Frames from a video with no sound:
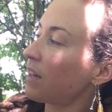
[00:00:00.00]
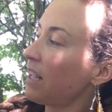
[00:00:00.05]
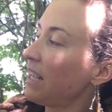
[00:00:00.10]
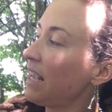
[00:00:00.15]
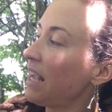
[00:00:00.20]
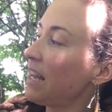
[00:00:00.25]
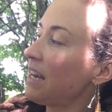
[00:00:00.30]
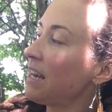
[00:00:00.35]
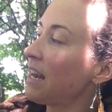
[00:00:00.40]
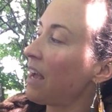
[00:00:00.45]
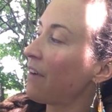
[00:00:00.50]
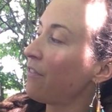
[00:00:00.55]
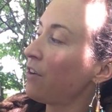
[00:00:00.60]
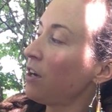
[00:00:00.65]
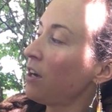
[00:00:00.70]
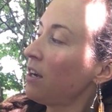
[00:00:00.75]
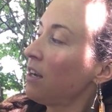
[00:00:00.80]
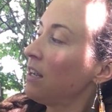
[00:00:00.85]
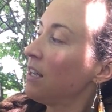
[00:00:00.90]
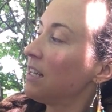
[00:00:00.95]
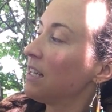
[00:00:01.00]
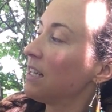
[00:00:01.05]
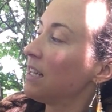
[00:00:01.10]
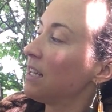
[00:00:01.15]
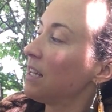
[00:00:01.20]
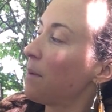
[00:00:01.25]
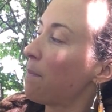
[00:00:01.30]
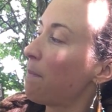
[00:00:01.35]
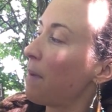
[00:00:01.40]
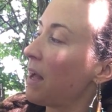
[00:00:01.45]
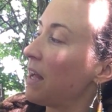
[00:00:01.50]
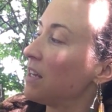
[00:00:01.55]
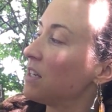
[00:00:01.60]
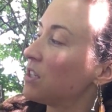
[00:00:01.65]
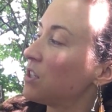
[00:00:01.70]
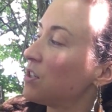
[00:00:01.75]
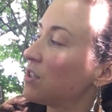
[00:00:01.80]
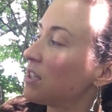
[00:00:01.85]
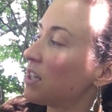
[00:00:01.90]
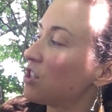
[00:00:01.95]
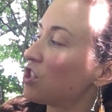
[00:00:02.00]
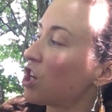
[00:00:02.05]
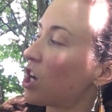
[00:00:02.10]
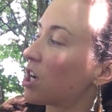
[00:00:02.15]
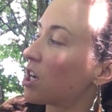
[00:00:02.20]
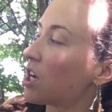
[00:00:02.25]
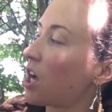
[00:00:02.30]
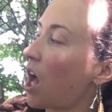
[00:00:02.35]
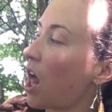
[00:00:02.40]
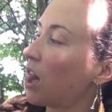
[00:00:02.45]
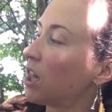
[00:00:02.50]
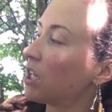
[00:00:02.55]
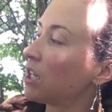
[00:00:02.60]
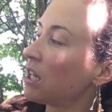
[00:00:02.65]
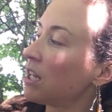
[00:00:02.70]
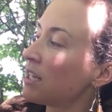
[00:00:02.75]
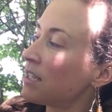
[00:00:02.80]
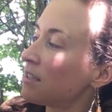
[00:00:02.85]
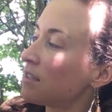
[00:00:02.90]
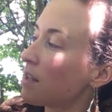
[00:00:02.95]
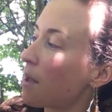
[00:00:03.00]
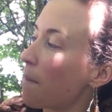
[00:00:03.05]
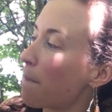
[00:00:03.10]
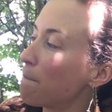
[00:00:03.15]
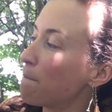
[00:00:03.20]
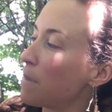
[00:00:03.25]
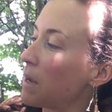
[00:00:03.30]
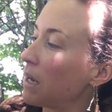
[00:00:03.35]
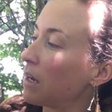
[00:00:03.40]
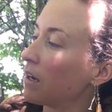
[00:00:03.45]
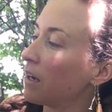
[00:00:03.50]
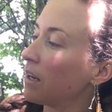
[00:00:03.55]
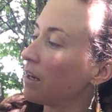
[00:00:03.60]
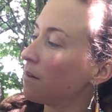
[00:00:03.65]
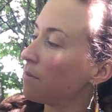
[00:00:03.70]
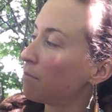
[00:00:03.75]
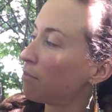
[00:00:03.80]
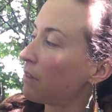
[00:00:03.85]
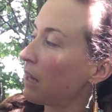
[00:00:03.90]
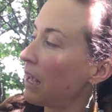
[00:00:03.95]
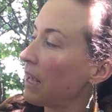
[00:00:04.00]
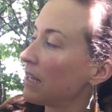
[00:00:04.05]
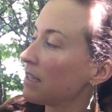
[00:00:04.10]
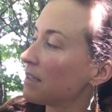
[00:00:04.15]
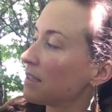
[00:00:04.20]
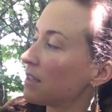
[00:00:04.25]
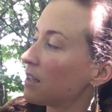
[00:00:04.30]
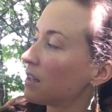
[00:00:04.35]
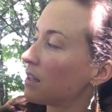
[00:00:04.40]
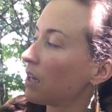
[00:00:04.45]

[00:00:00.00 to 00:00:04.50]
He had never been to such a colorless, barren place.